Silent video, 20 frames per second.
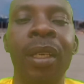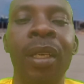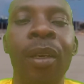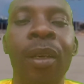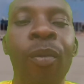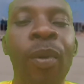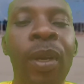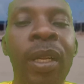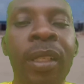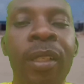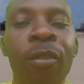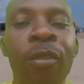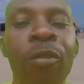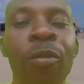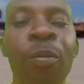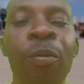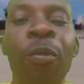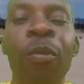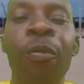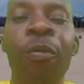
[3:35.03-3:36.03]
when
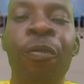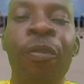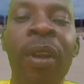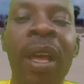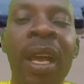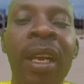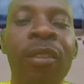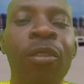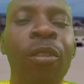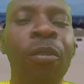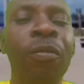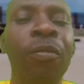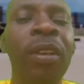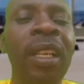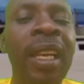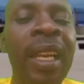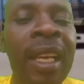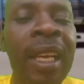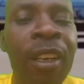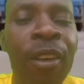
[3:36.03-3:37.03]
Tinubu flagged up the
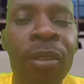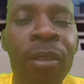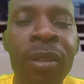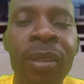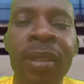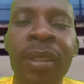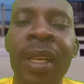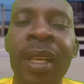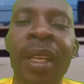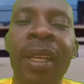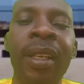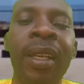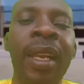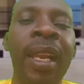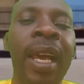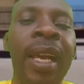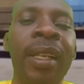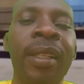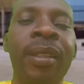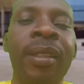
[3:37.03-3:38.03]
Lagos
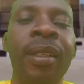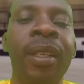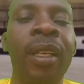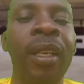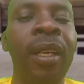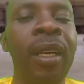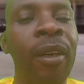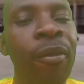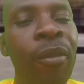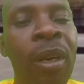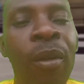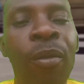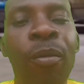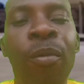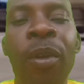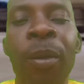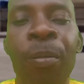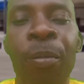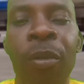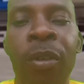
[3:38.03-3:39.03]
Light
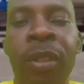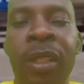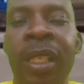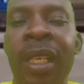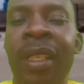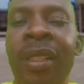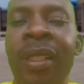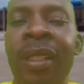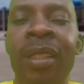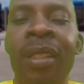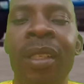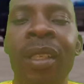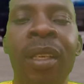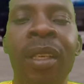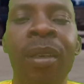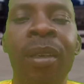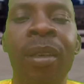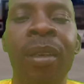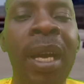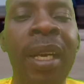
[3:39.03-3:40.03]
Railway project.
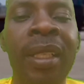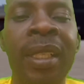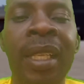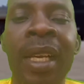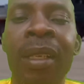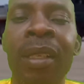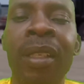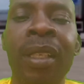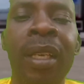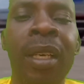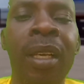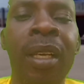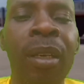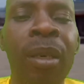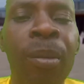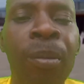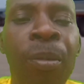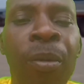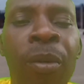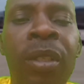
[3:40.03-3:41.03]
Back then,
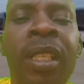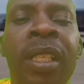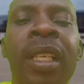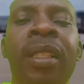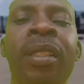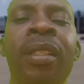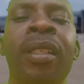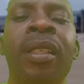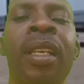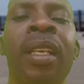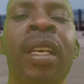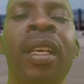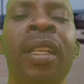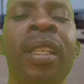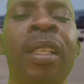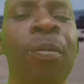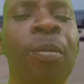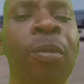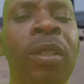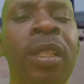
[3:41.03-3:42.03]

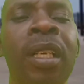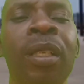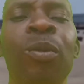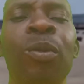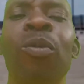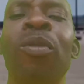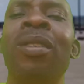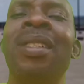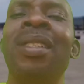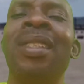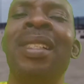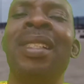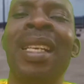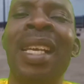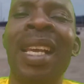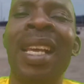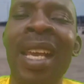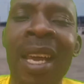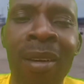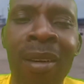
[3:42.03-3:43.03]
the project was
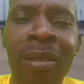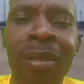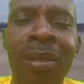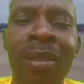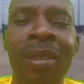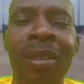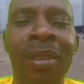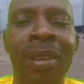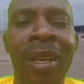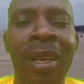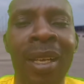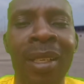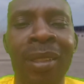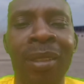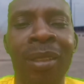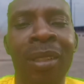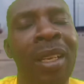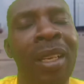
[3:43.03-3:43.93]
hailed as